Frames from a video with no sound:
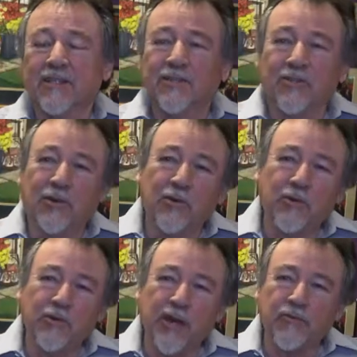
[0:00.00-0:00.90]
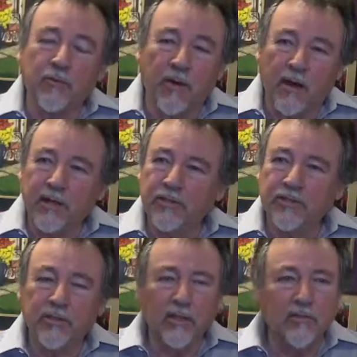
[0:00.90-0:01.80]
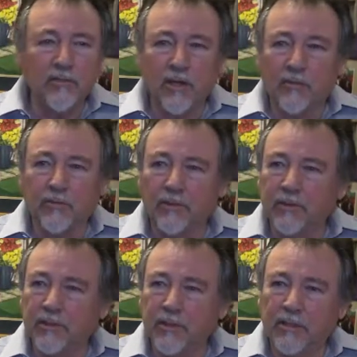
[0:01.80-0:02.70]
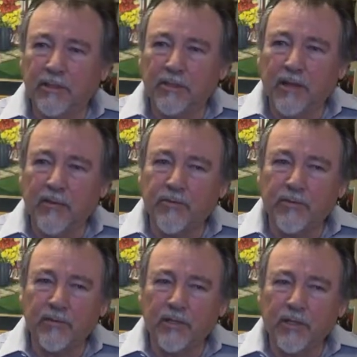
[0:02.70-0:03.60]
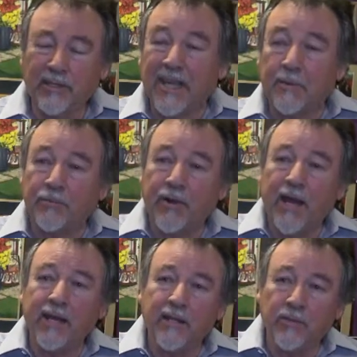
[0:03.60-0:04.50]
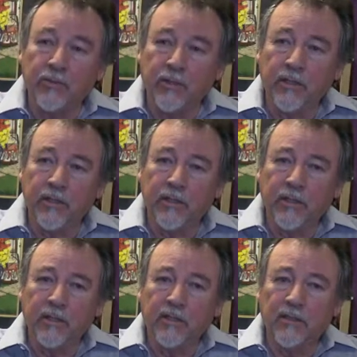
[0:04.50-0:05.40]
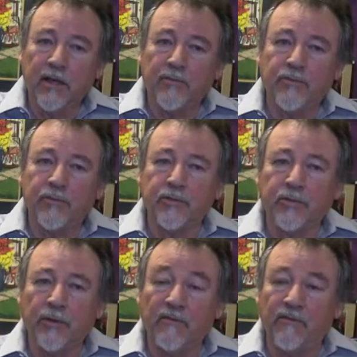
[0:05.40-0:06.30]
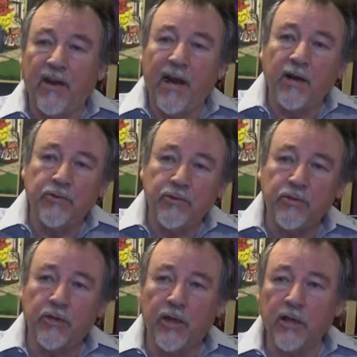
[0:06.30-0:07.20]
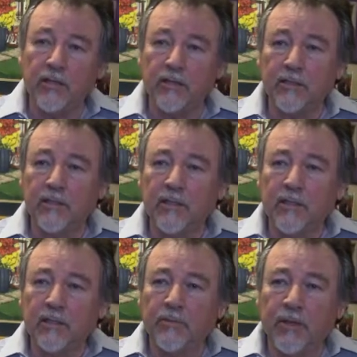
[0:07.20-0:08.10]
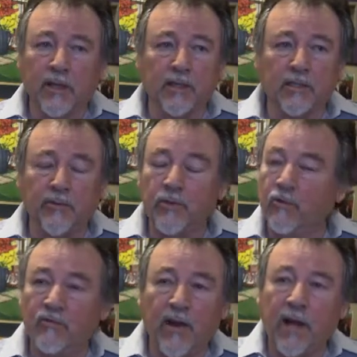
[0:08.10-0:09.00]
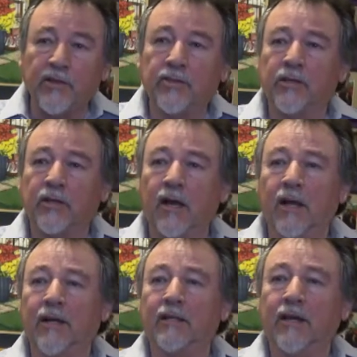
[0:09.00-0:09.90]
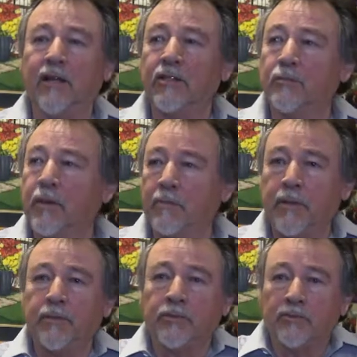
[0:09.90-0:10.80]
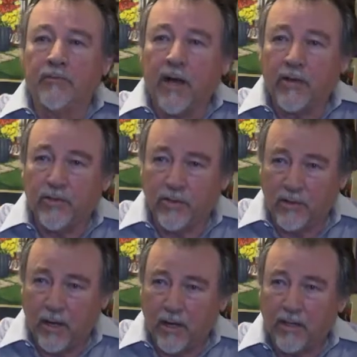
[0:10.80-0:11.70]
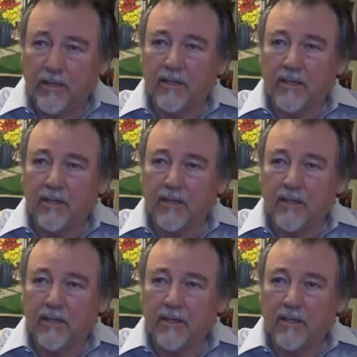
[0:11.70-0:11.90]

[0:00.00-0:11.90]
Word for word: So you have to market yourself. You have to, you know, you have to take pride in your work. You have to value your art. Because if you don't value your art, how do you expect people to value your art?